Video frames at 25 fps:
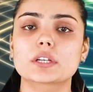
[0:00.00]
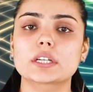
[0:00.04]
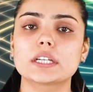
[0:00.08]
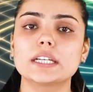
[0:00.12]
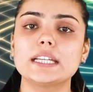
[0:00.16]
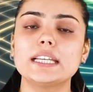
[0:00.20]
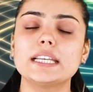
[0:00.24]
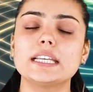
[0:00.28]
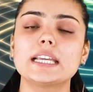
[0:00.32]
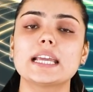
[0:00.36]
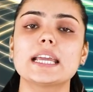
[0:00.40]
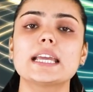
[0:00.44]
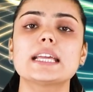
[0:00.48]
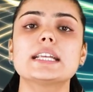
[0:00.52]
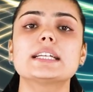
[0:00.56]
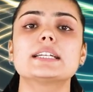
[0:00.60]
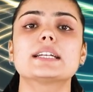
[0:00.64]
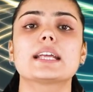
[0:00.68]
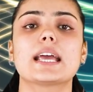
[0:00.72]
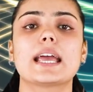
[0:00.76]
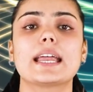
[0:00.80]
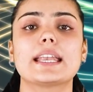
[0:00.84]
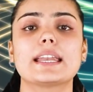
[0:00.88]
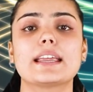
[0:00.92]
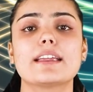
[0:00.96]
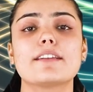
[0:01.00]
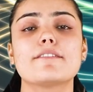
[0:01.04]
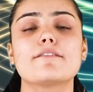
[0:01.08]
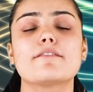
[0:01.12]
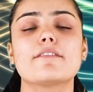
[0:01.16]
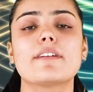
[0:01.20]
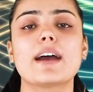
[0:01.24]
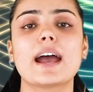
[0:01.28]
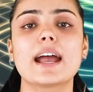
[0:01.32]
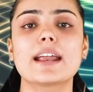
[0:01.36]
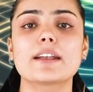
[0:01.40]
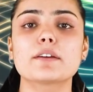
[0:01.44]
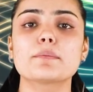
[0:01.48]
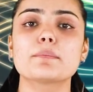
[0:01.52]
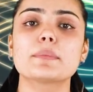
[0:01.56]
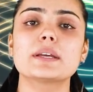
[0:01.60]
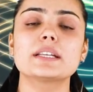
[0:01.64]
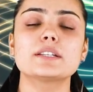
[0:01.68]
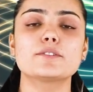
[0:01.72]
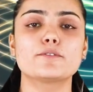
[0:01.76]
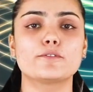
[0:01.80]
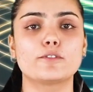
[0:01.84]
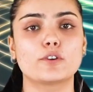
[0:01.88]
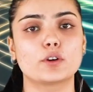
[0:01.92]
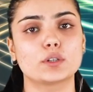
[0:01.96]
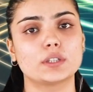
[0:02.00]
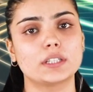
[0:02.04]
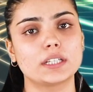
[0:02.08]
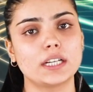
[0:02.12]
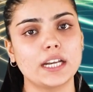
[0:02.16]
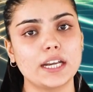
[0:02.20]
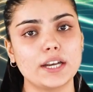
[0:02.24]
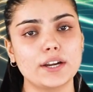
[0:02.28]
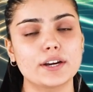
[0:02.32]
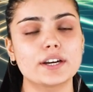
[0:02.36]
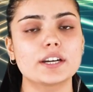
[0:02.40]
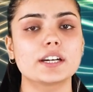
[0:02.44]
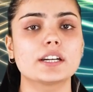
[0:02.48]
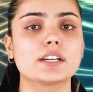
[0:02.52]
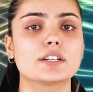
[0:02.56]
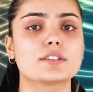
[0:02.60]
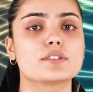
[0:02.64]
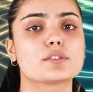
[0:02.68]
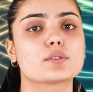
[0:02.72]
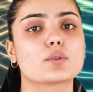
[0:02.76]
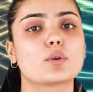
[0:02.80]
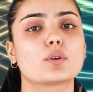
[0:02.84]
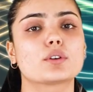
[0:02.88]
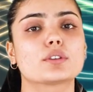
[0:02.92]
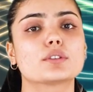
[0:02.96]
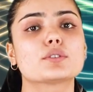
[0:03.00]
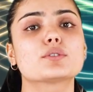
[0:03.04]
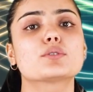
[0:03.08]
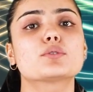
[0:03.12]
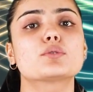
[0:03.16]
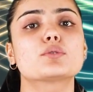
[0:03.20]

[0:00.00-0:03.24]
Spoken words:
create an environment for the learners or the